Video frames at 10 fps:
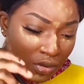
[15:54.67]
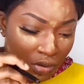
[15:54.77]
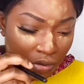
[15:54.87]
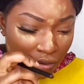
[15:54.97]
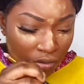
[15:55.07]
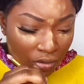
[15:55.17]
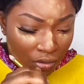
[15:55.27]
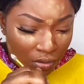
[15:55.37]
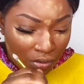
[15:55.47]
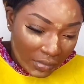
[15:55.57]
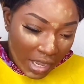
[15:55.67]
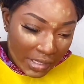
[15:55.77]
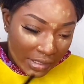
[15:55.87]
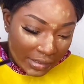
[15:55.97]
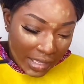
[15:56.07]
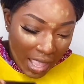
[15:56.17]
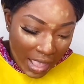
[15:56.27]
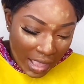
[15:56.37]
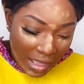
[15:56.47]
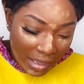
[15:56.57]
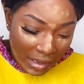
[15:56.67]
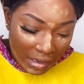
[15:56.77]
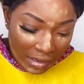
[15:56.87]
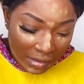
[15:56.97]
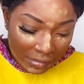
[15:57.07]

Glue no item time.